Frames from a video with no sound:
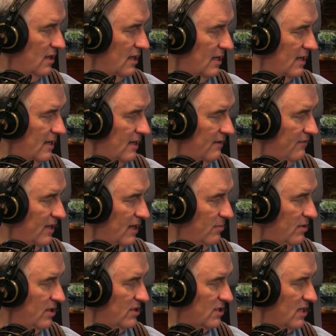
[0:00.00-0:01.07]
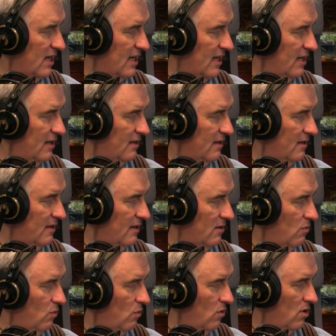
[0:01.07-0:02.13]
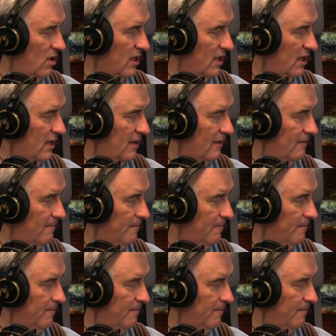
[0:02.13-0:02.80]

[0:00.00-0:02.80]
if anybody's got it working.